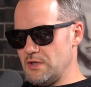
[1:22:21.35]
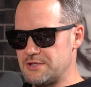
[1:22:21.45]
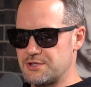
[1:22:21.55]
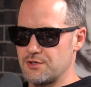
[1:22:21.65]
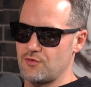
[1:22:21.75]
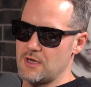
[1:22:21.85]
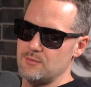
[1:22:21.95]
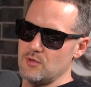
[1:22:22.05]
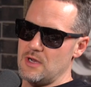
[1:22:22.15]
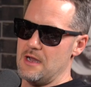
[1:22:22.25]
It's
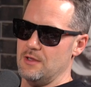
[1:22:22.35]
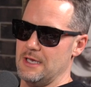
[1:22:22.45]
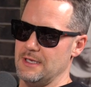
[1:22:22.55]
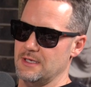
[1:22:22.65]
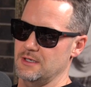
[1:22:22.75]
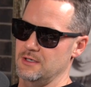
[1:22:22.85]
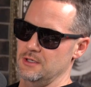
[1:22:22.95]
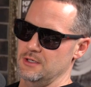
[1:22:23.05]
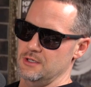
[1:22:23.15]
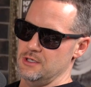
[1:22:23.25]
incredible how like
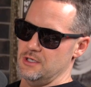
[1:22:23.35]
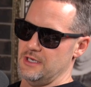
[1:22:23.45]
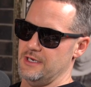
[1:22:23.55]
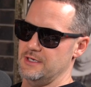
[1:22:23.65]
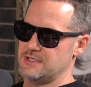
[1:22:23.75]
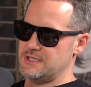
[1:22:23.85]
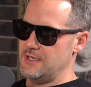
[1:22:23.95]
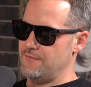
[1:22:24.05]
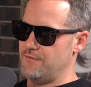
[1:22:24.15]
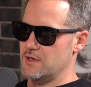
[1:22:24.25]
in a
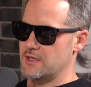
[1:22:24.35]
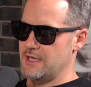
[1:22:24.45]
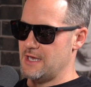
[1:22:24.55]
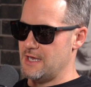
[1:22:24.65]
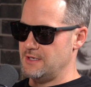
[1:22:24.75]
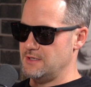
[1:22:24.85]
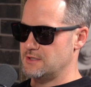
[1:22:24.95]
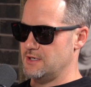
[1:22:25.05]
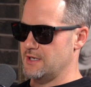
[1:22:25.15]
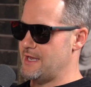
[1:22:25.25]
sea of fucking
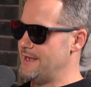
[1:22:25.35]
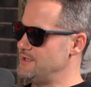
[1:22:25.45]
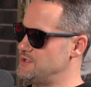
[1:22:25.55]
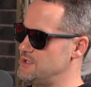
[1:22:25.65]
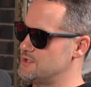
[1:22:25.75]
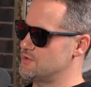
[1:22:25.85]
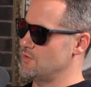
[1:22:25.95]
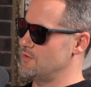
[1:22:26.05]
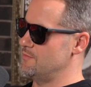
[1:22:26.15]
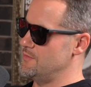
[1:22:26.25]
candies, in a candy
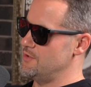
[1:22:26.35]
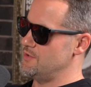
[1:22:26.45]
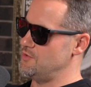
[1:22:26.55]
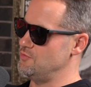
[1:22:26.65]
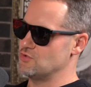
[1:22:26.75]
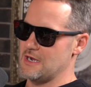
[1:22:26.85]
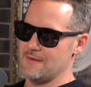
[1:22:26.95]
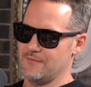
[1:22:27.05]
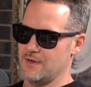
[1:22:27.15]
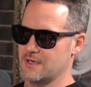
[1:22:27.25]
shitstorm, you
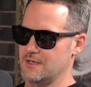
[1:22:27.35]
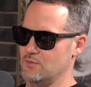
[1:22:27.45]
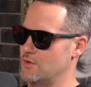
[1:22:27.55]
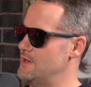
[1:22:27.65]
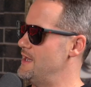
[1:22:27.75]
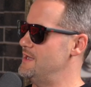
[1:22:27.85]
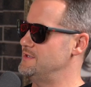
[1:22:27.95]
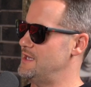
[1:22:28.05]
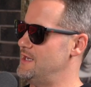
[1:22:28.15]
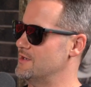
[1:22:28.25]
drop fucking
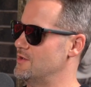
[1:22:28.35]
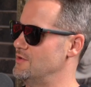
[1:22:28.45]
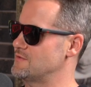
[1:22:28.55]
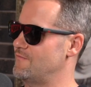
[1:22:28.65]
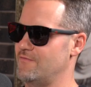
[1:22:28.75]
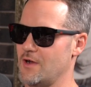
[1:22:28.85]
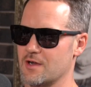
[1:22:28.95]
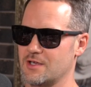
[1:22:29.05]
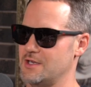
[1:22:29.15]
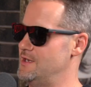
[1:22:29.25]
Warheadz and it goes
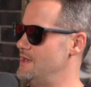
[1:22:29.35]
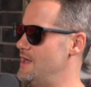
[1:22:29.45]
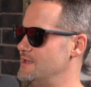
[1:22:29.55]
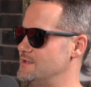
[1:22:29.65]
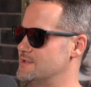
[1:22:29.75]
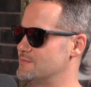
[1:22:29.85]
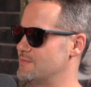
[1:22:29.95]
fucking nuts,